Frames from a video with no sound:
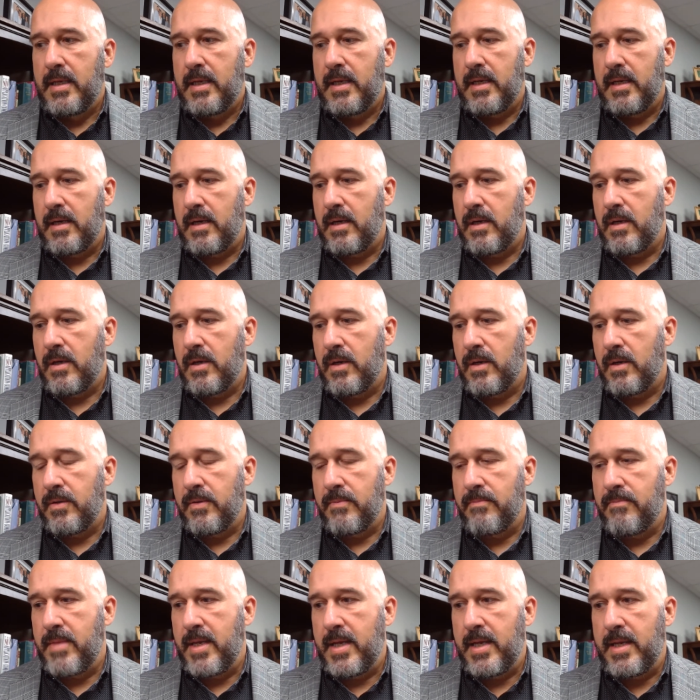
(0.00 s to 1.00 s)
uh, all the
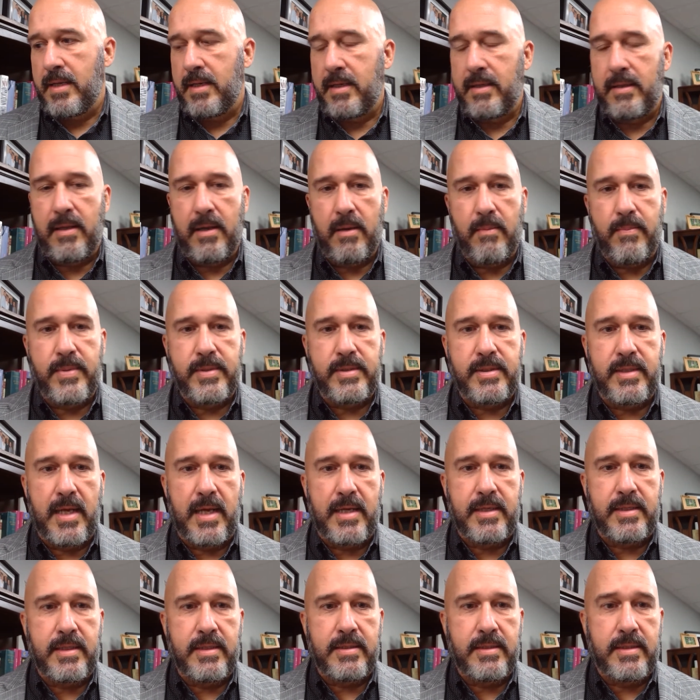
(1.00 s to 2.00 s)
men and their
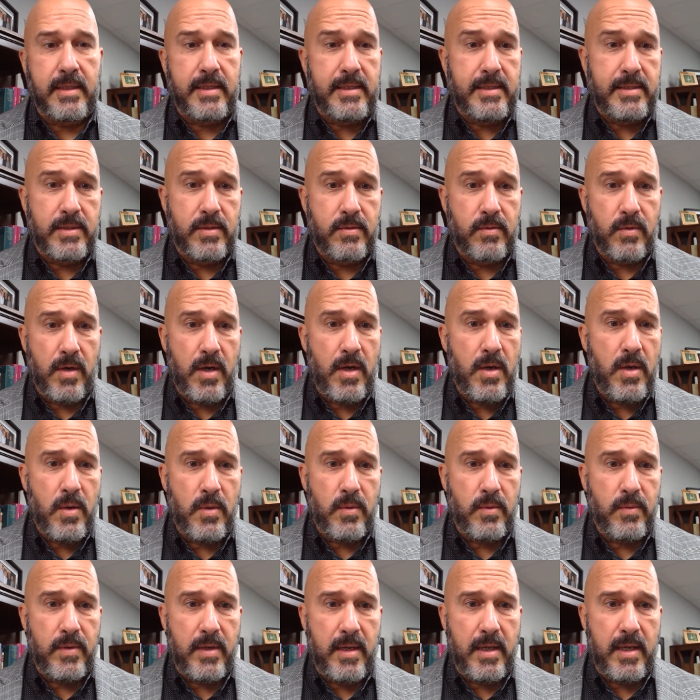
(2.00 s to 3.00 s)
possessions, and he's
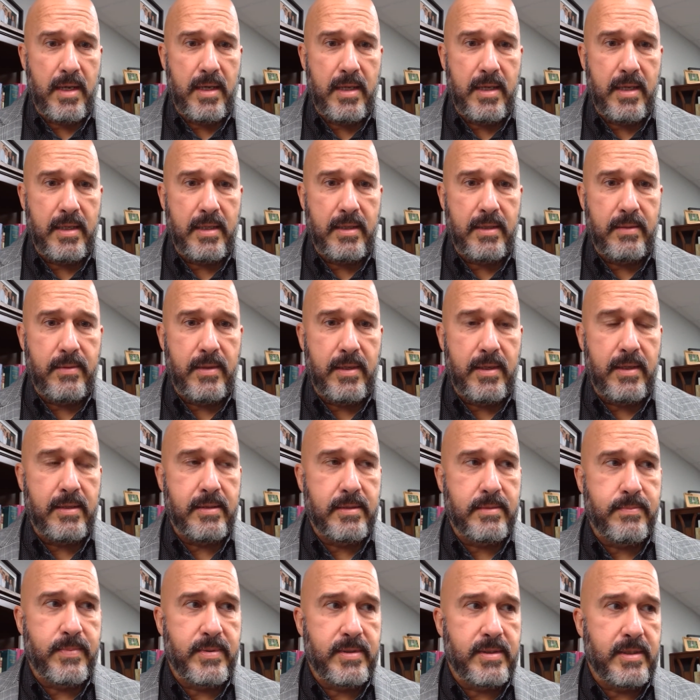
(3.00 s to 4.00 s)
grown in
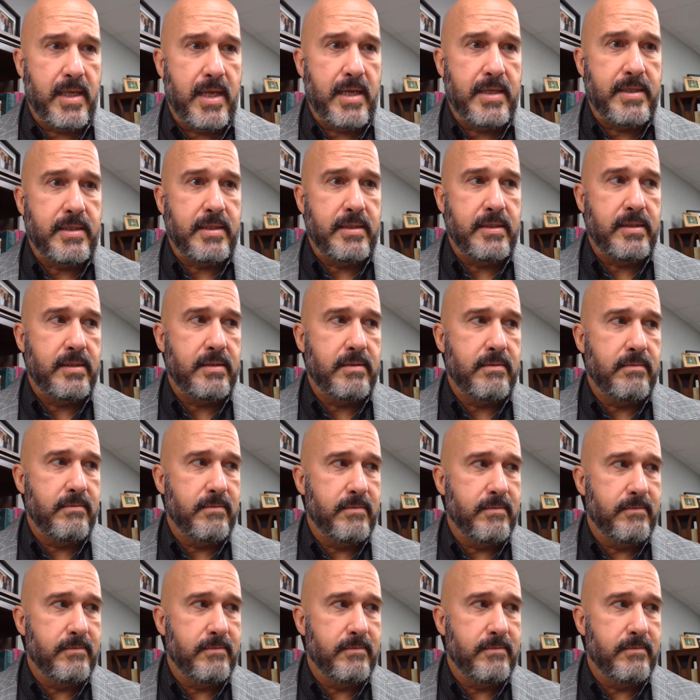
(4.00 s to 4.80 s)
his possessions